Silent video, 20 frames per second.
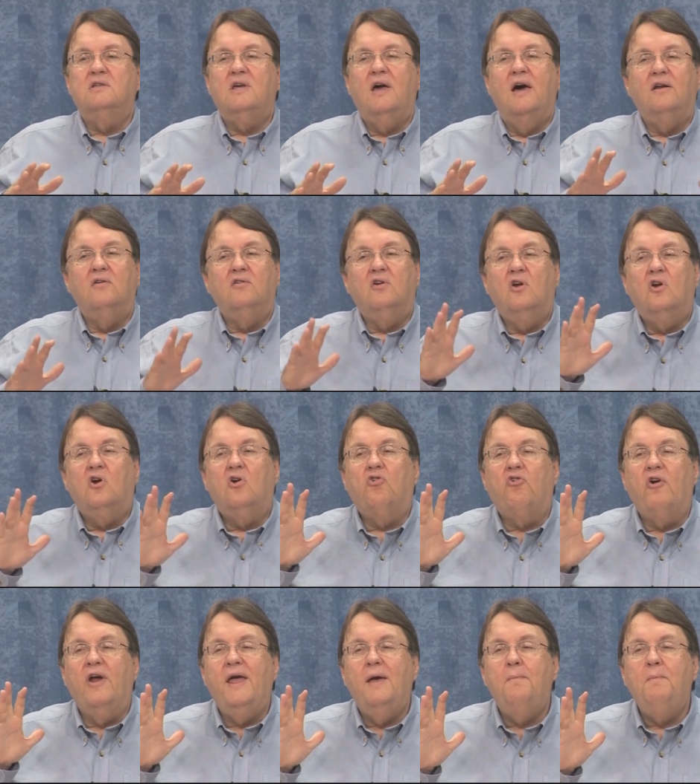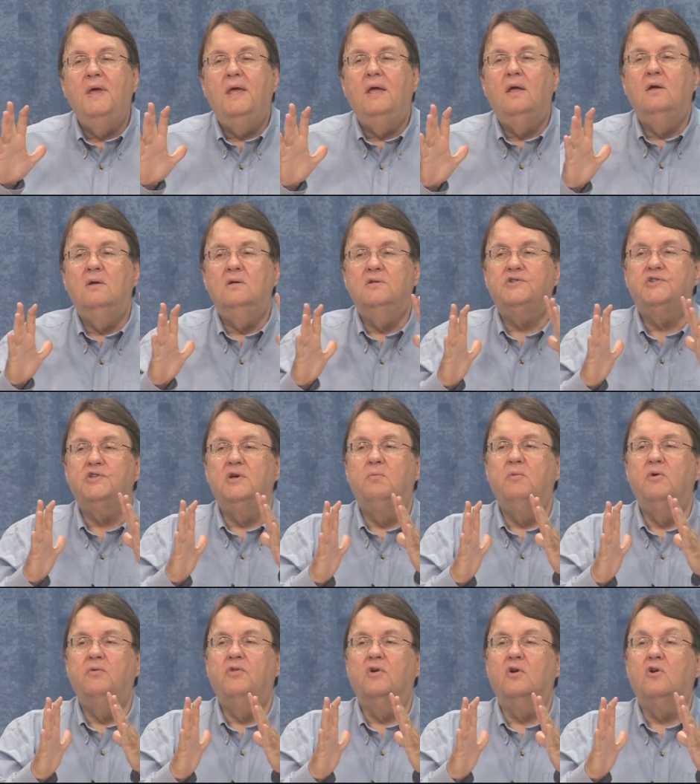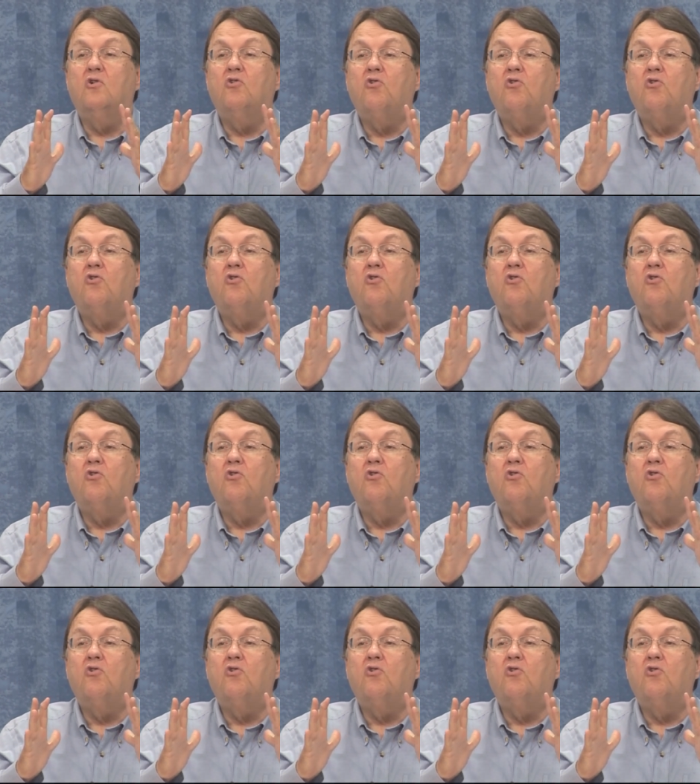is kind of cramming some of the